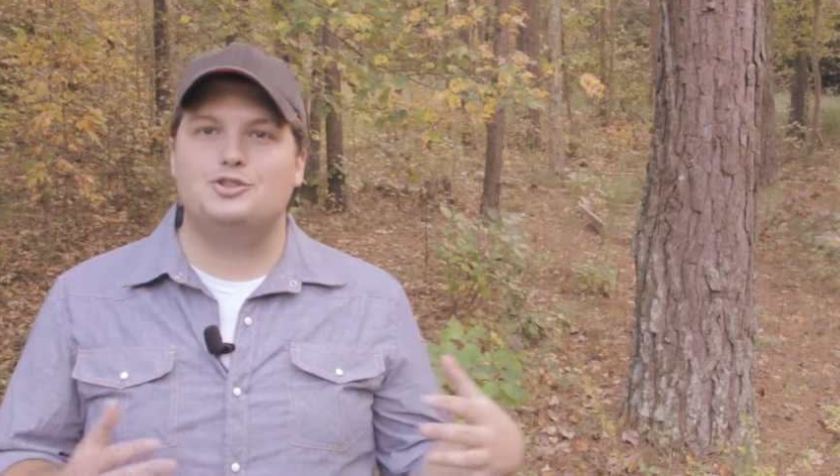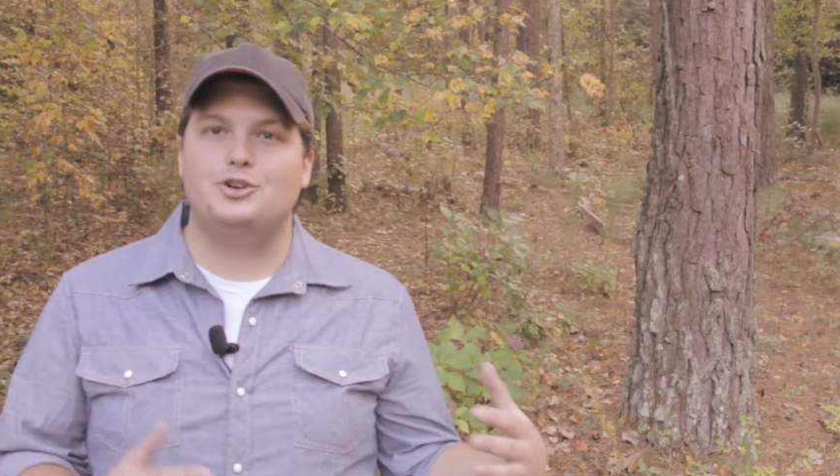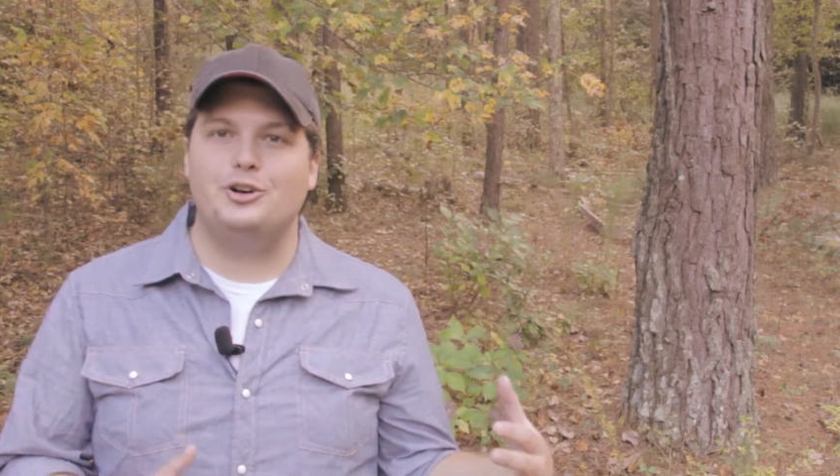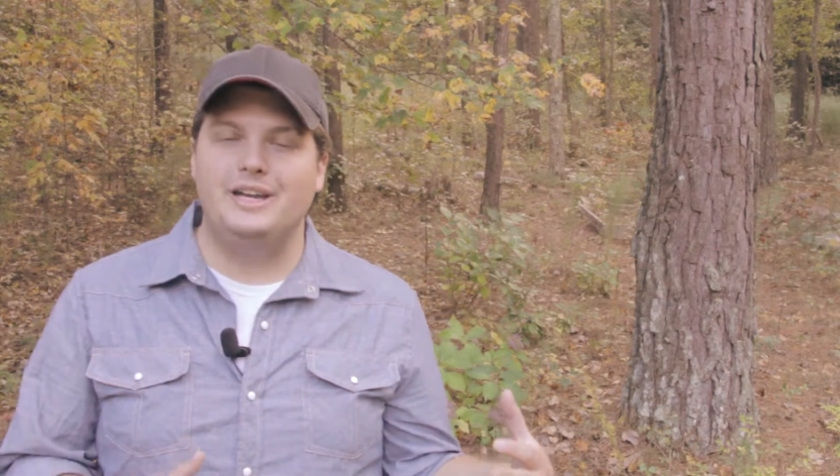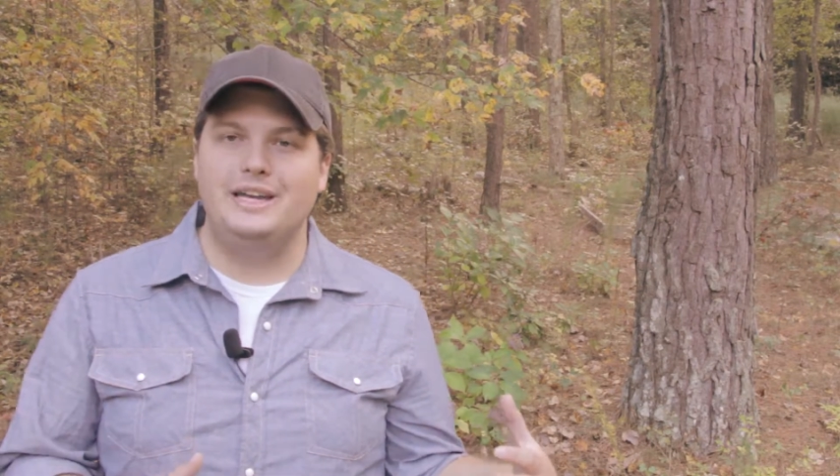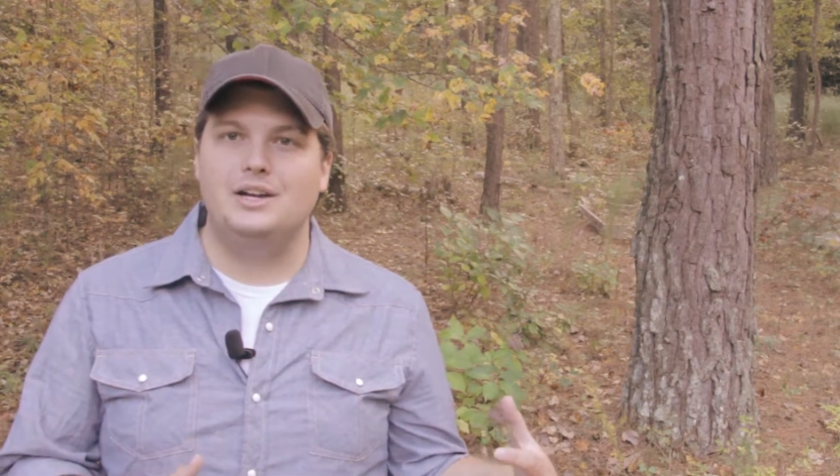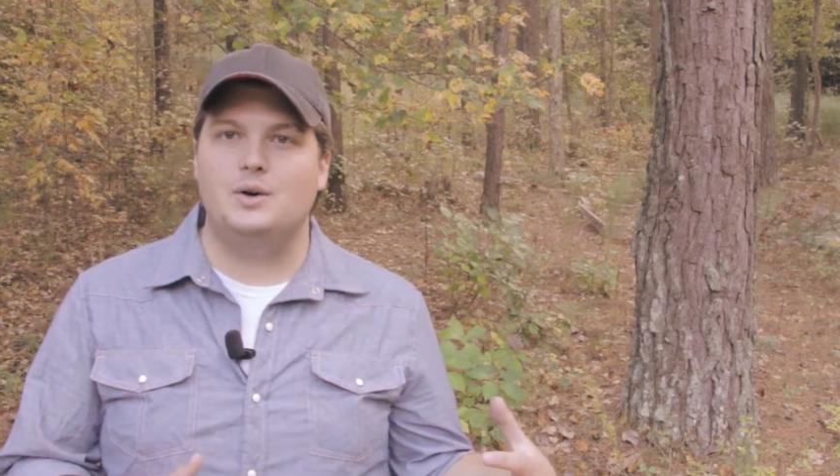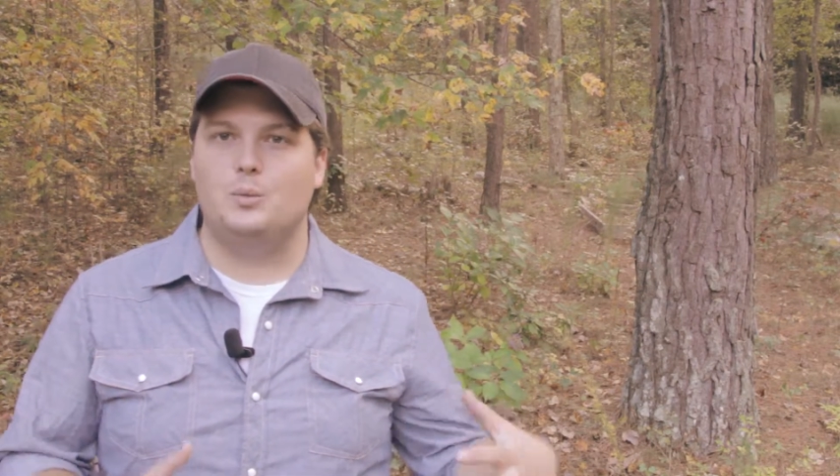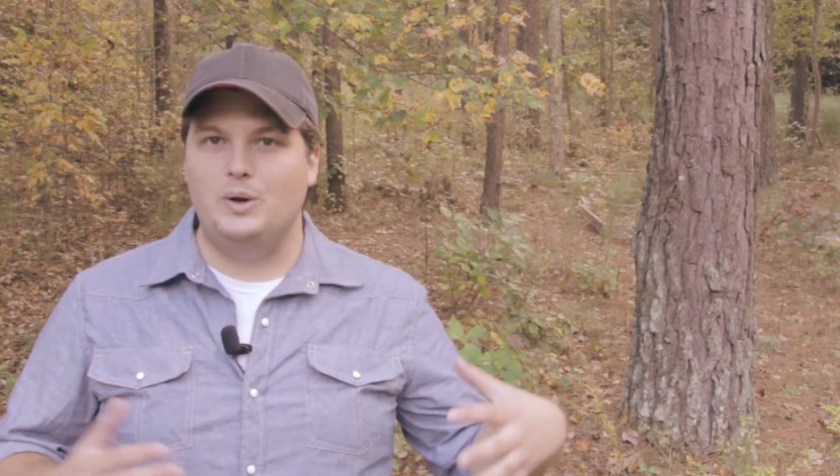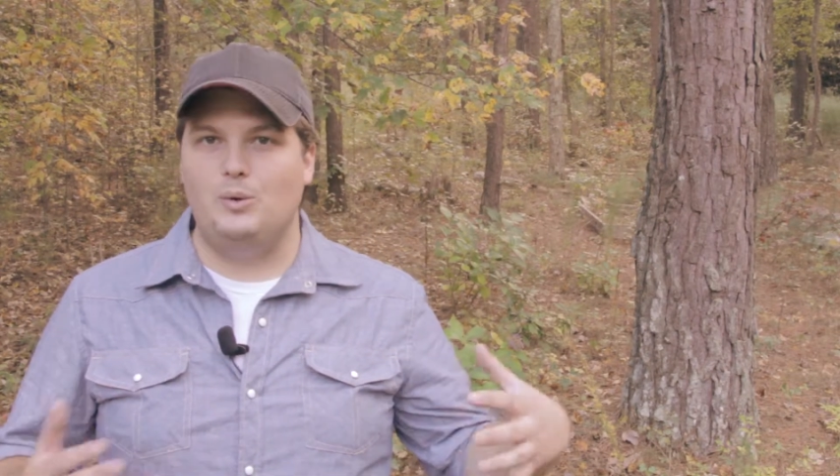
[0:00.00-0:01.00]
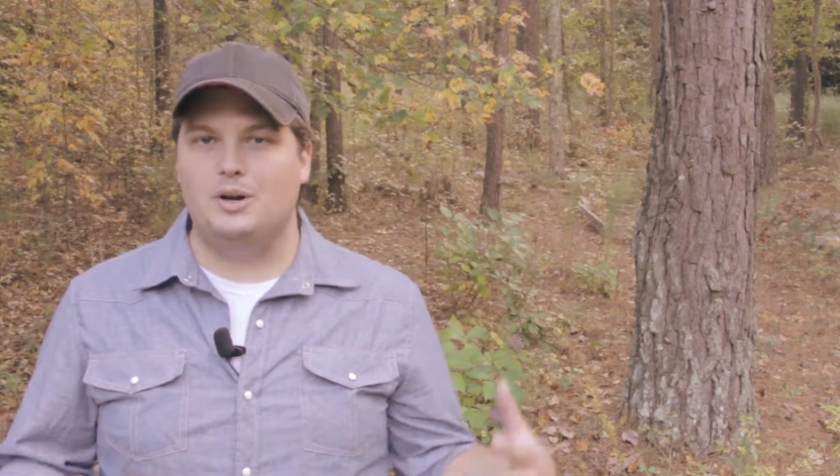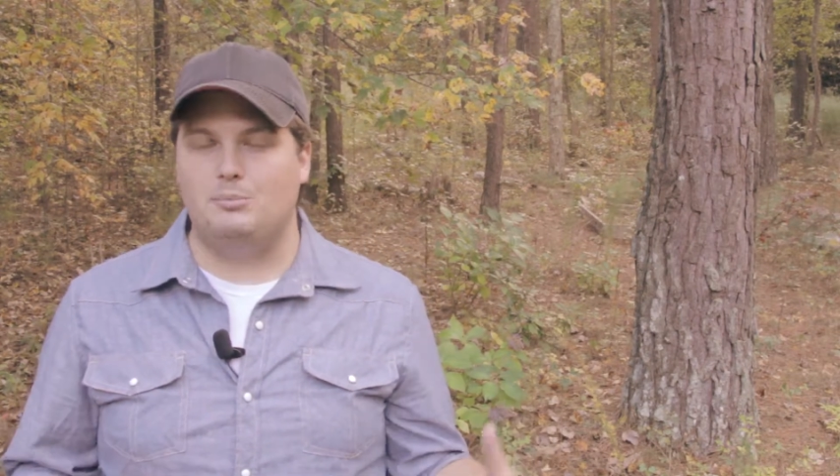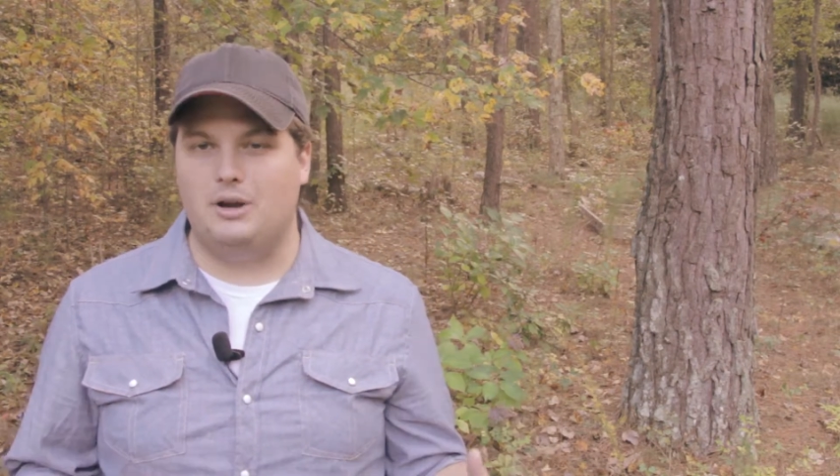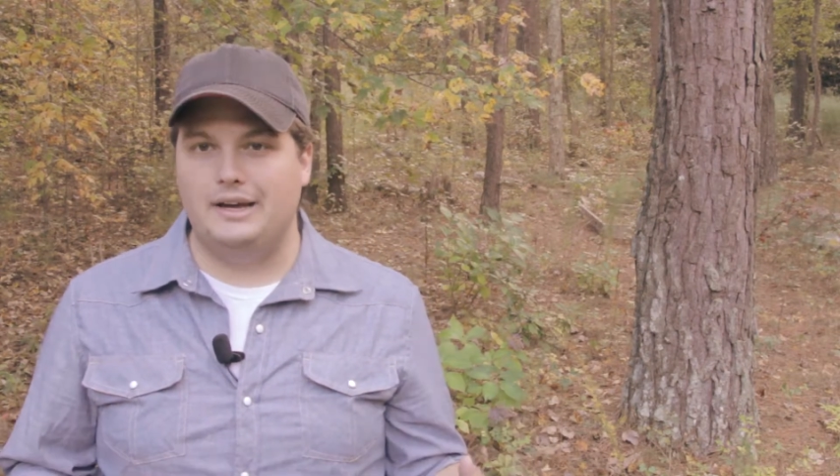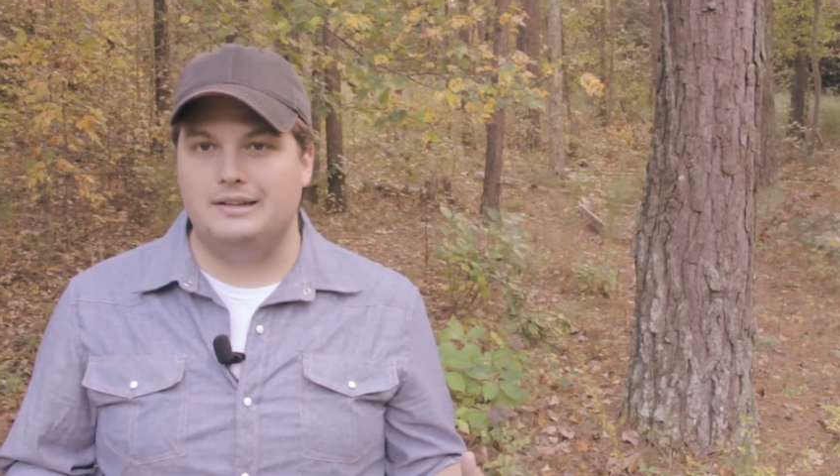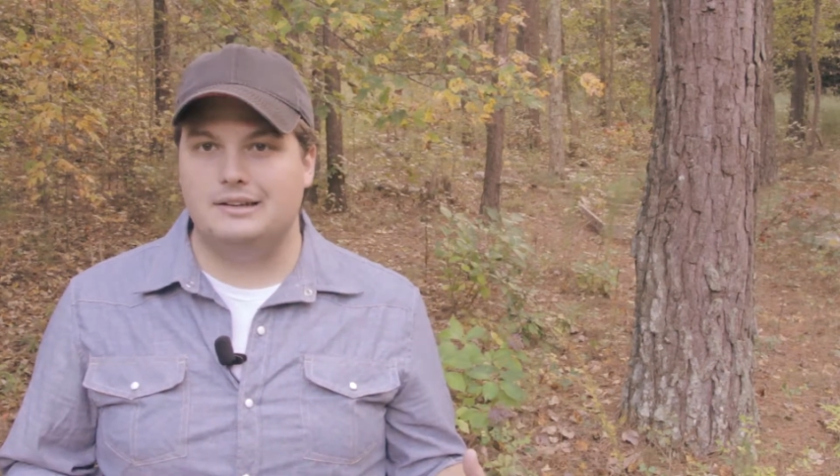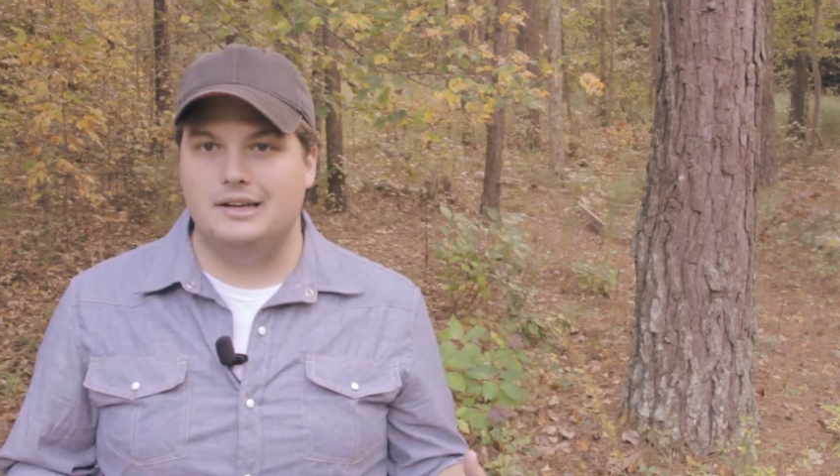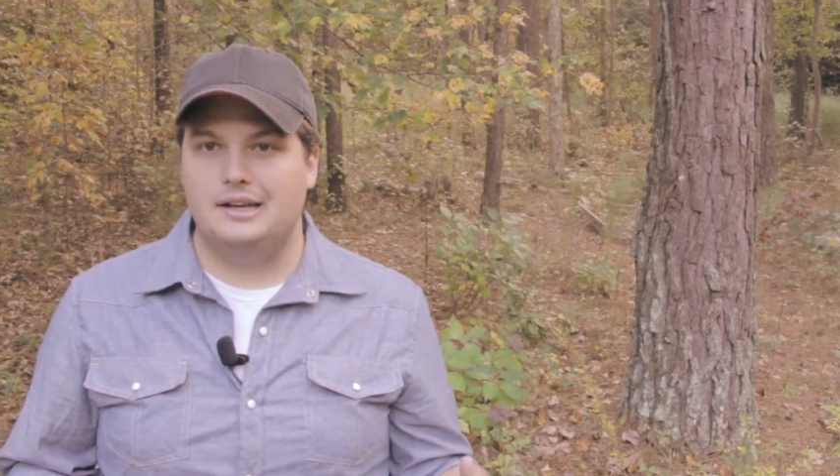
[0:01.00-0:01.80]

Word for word: tree we want to plant,